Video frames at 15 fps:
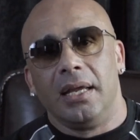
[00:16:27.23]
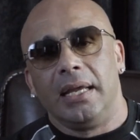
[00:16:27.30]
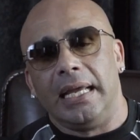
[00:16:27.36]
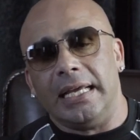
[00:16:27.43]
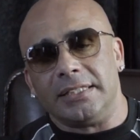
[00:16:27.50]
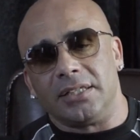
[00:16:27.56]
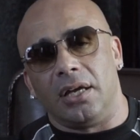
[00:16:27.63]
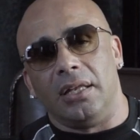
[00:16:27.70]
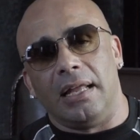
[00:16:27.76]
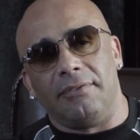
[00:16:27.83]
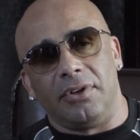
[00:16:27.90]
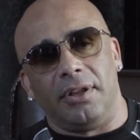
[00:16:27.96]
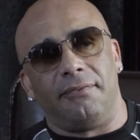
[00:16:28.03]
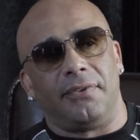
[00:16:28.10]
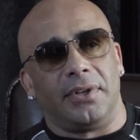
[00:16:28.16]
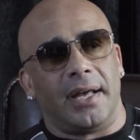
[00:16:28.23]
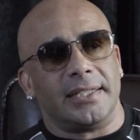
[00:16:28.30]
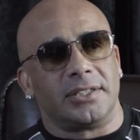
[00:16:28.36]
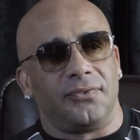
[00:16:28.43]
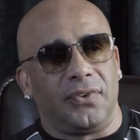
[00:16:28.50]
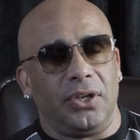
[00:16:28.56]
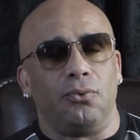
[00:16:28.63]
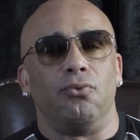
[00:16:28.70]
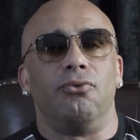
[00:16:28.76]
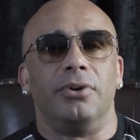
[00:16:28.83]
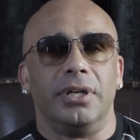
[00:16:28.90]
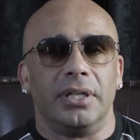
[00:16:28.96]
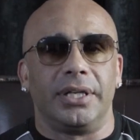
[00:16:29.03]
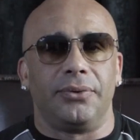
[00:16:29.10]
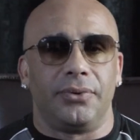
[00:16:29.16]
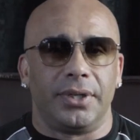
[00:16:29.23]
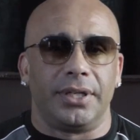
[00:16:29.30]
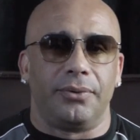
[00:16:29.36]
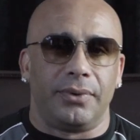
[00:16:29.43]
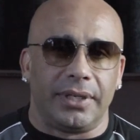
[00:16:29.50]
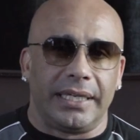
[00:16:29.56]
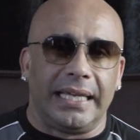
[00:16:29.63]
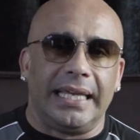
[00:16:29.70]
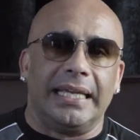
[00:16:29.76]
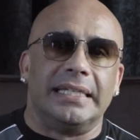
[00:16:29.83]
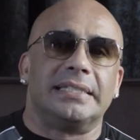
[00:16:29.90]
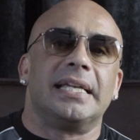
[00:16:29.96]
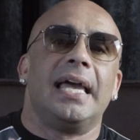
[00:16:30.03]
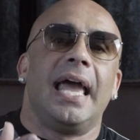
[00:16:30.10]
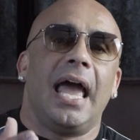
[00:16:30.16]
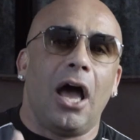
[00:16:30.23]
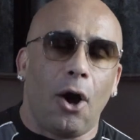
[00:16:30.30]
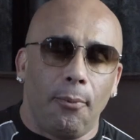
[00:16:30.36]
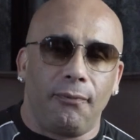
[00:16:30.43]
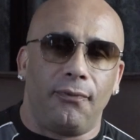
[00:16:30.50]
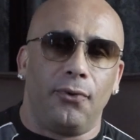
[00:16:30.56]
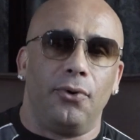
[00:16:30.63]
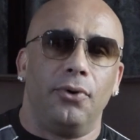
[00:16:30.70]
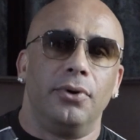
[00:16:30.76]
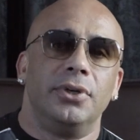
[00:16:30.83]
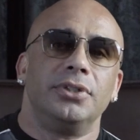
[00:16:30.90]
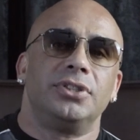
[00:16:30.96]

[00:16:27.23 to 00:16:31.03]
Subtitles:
his level of philosophy really is helpful